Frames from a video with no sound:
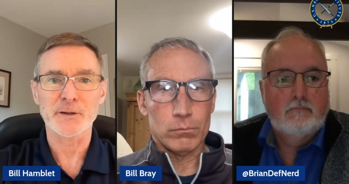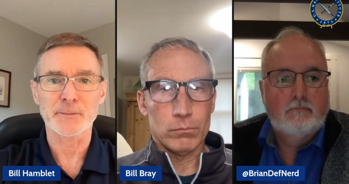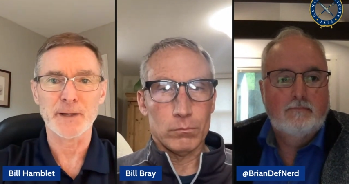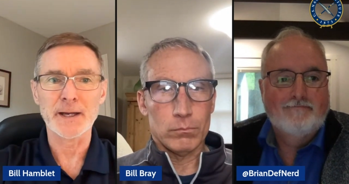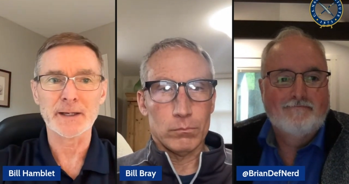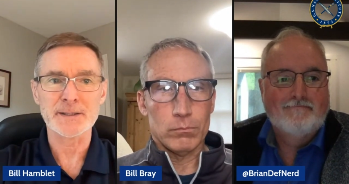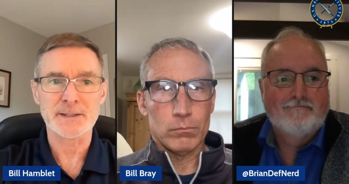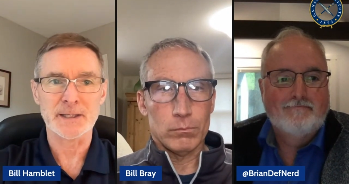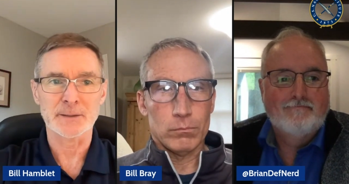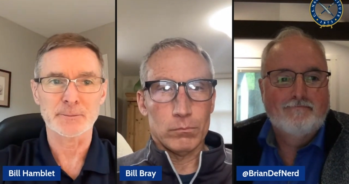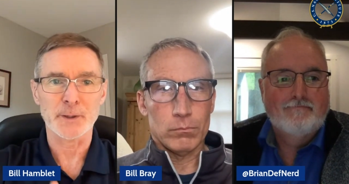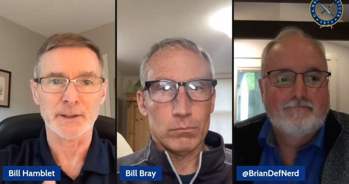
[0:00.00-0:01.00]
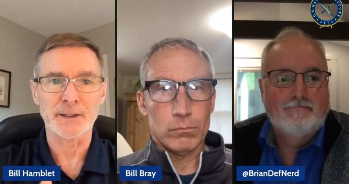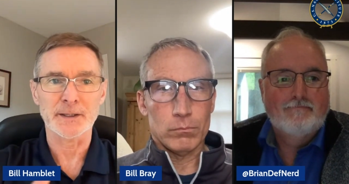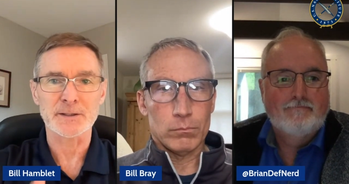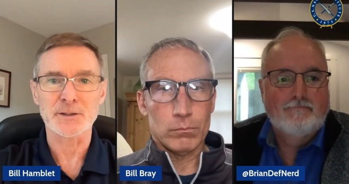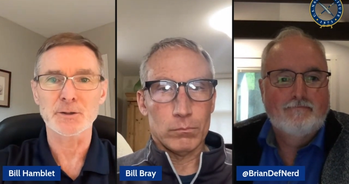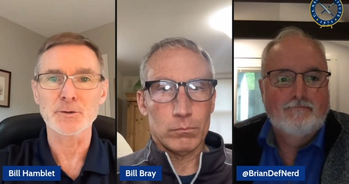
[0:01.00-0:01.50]
Speaker 1: the magazine, but it
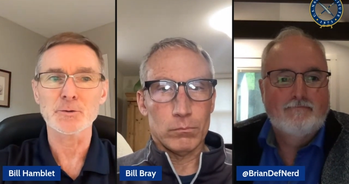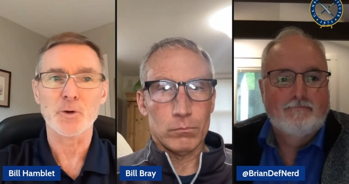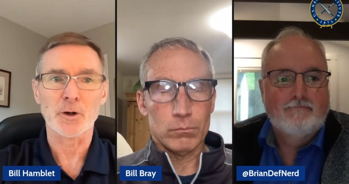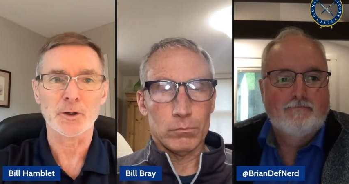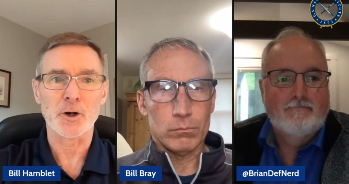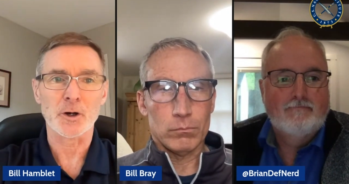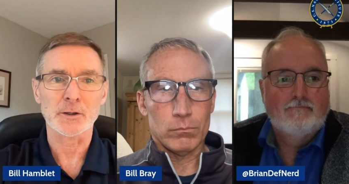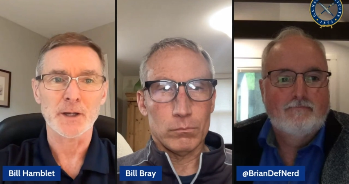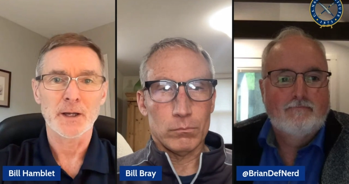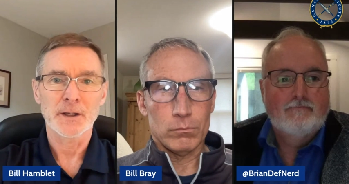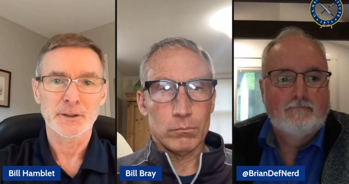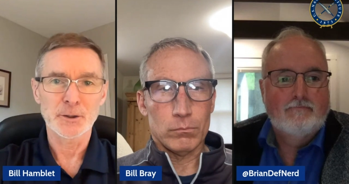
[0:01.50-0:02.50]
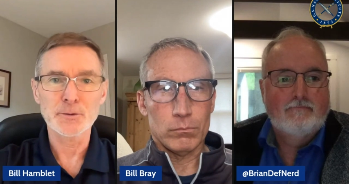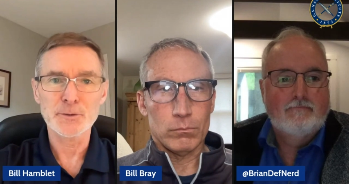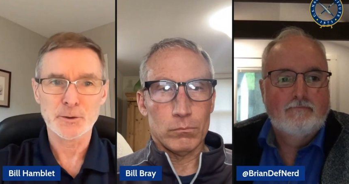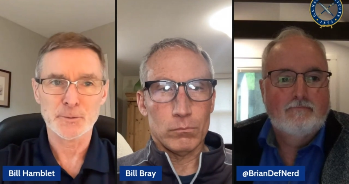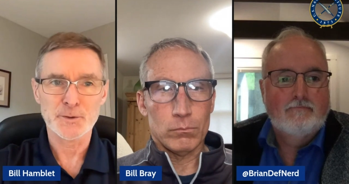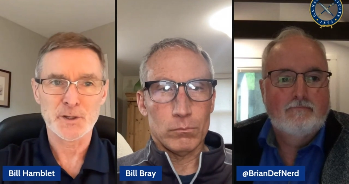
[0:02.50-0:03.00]
is new on our
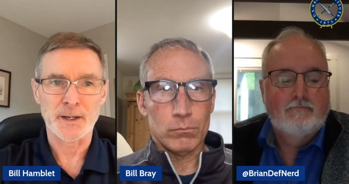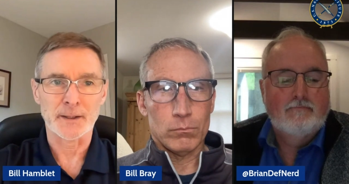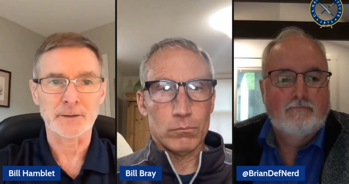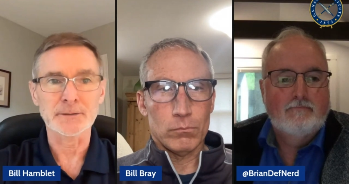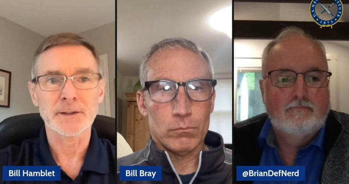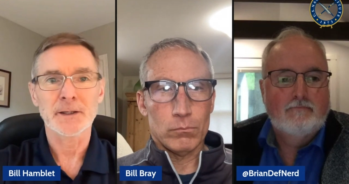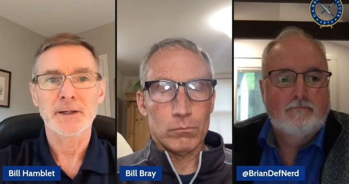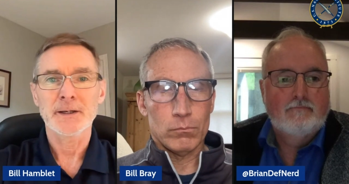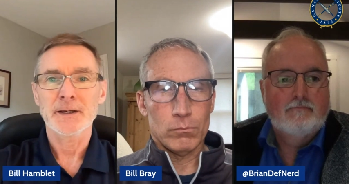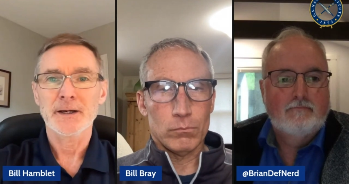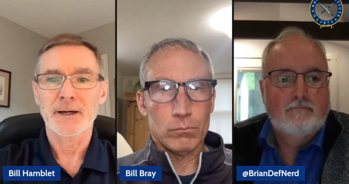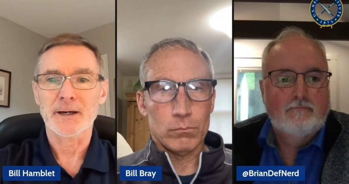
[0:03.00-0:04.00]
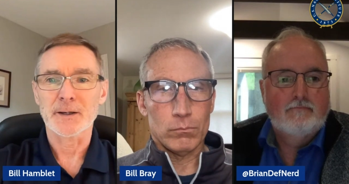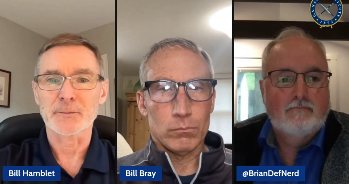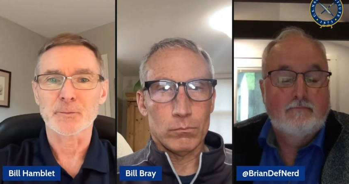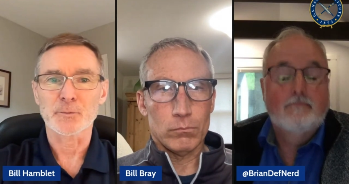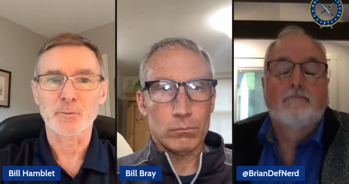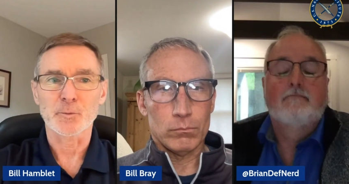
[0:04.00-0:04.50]
YouTube channel.
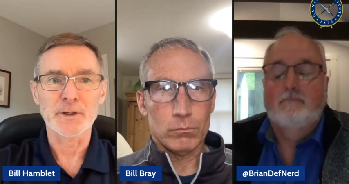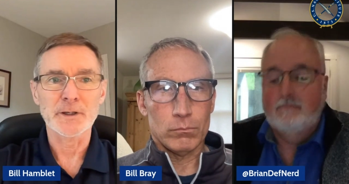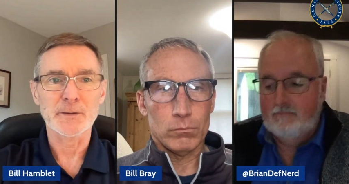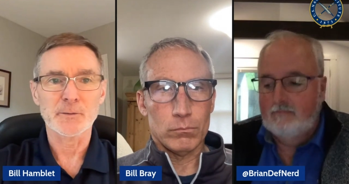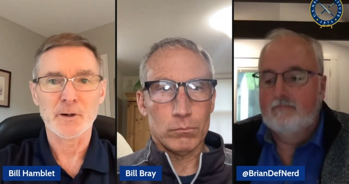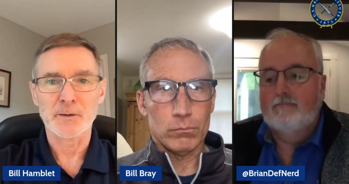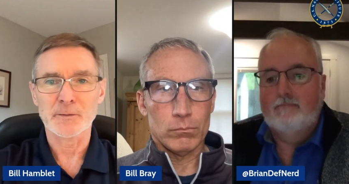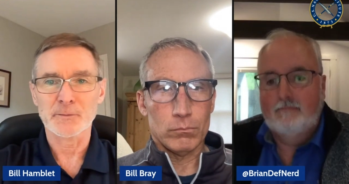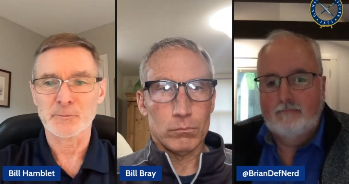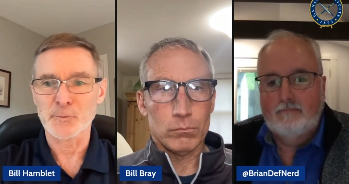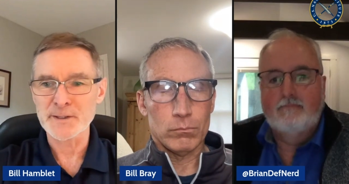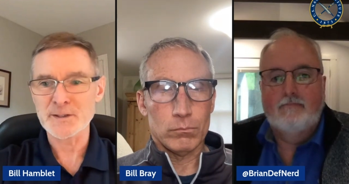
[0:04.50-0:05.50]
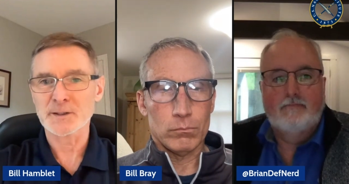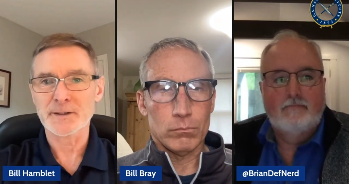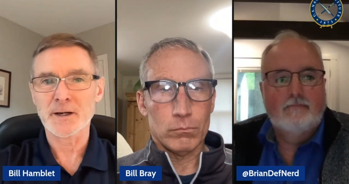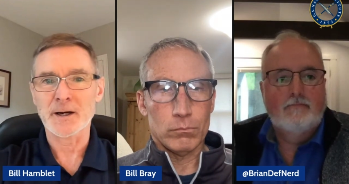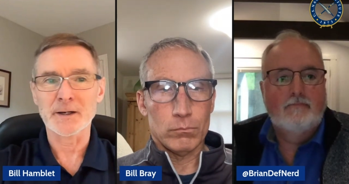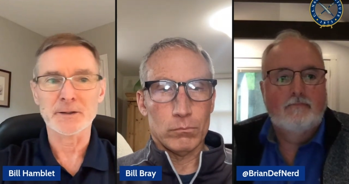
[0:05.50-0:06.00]
Um, we recently
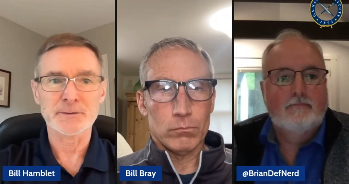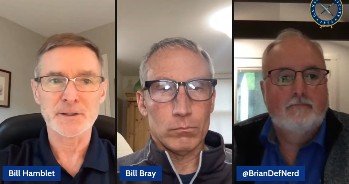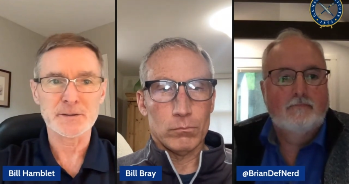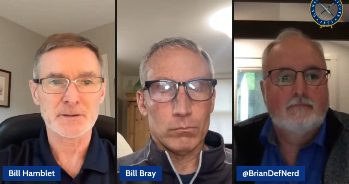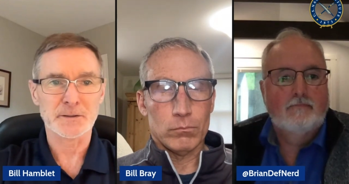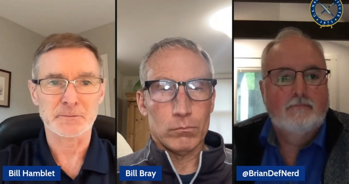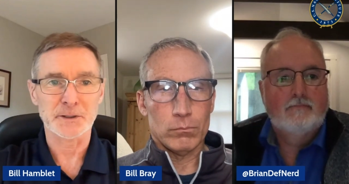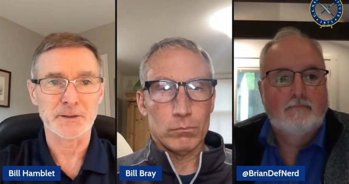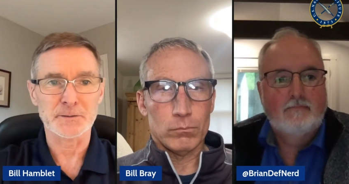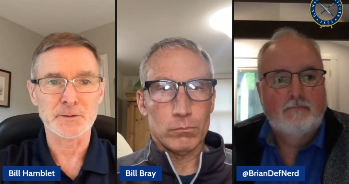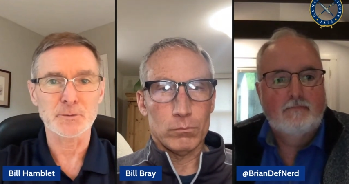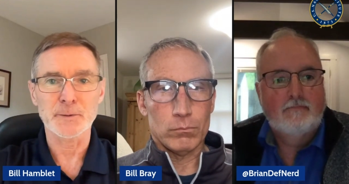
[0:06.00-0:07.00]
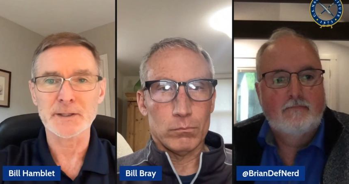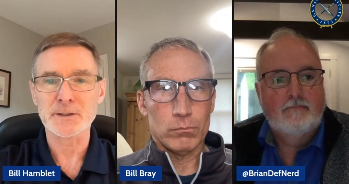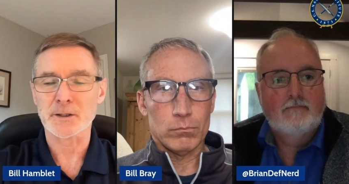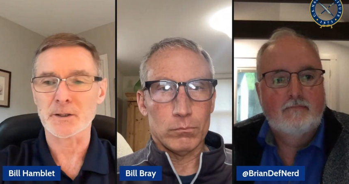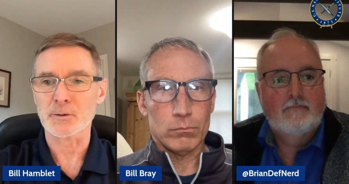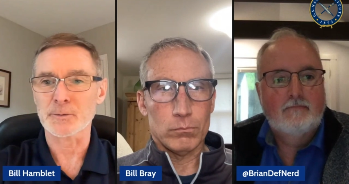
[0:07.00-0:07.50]
hired, just really two
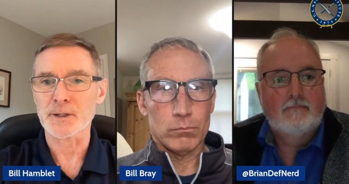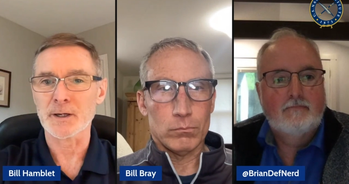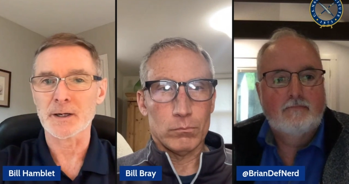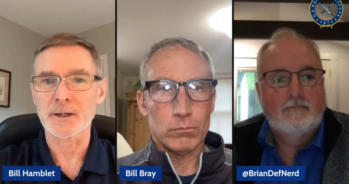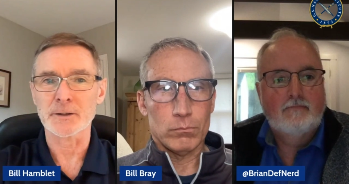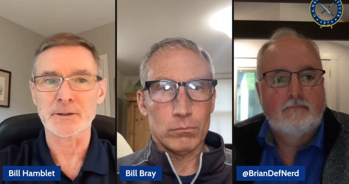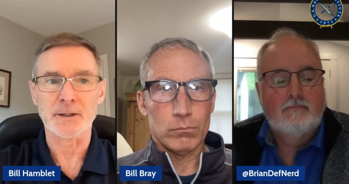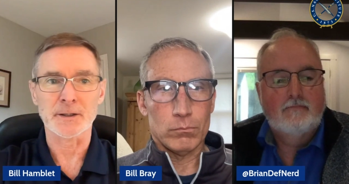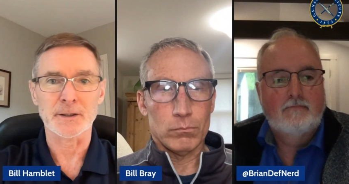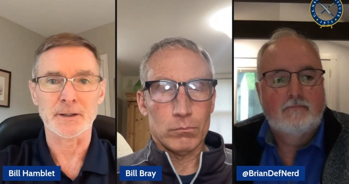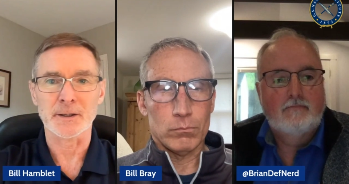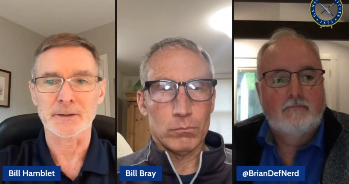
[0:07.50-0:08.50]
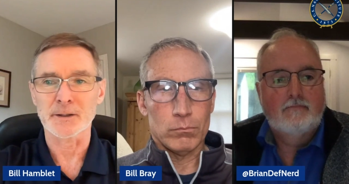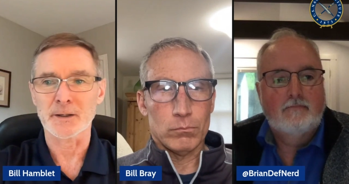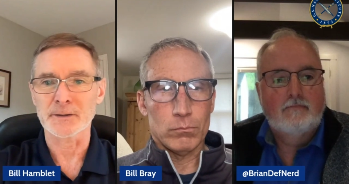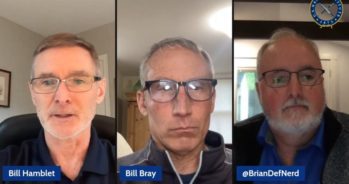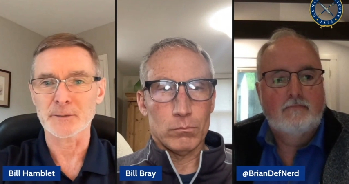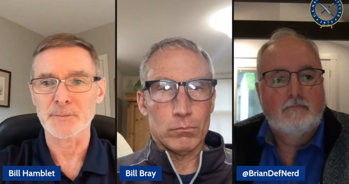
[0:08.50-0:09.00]
weeks ago, we hired uh, a,
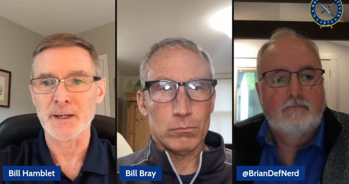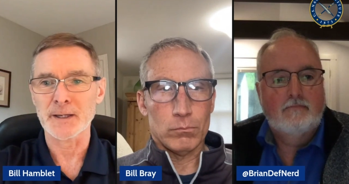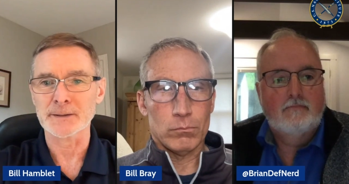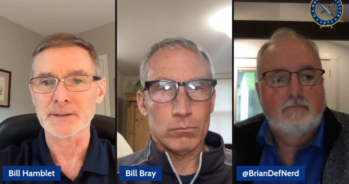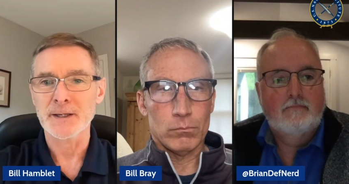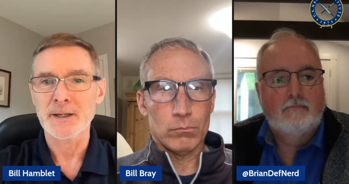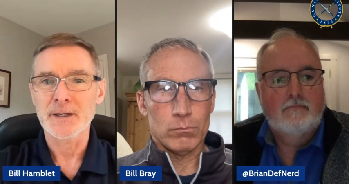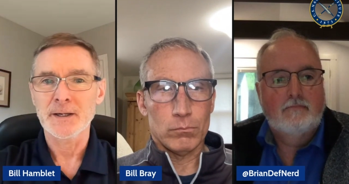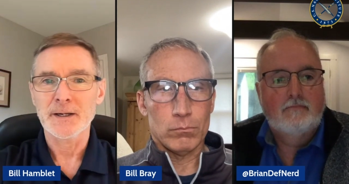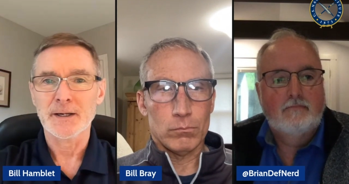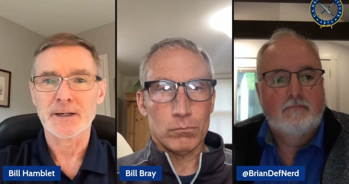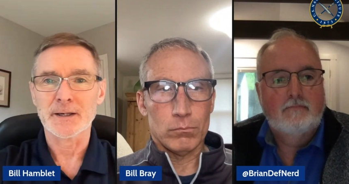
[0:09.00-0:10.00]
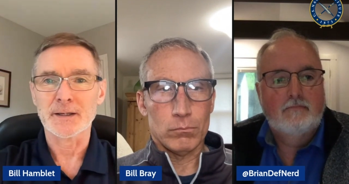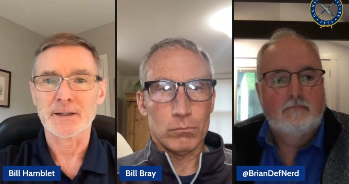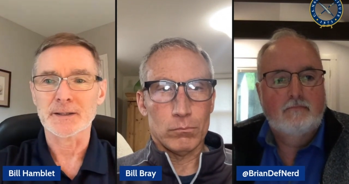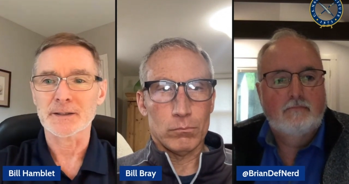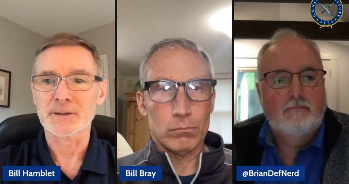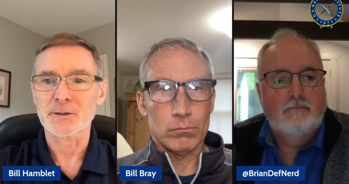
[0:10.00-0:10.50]
a, young man
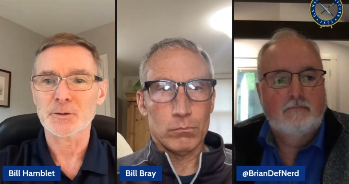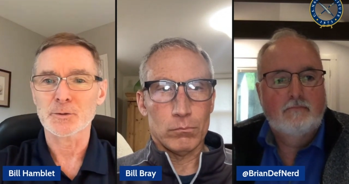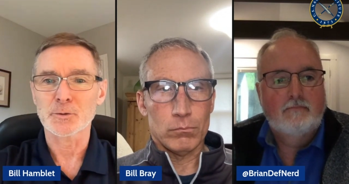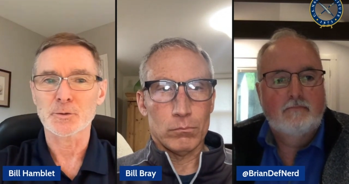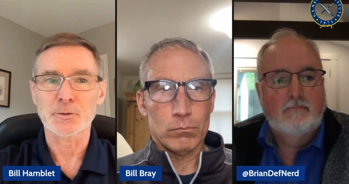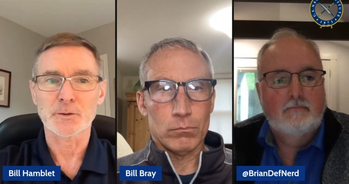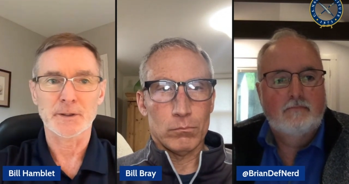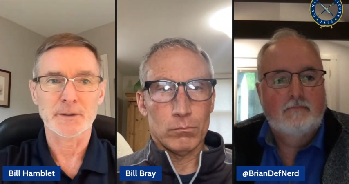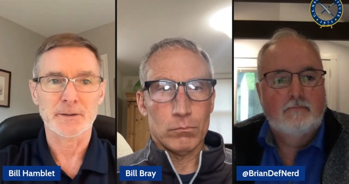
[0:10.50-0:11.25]
uh, who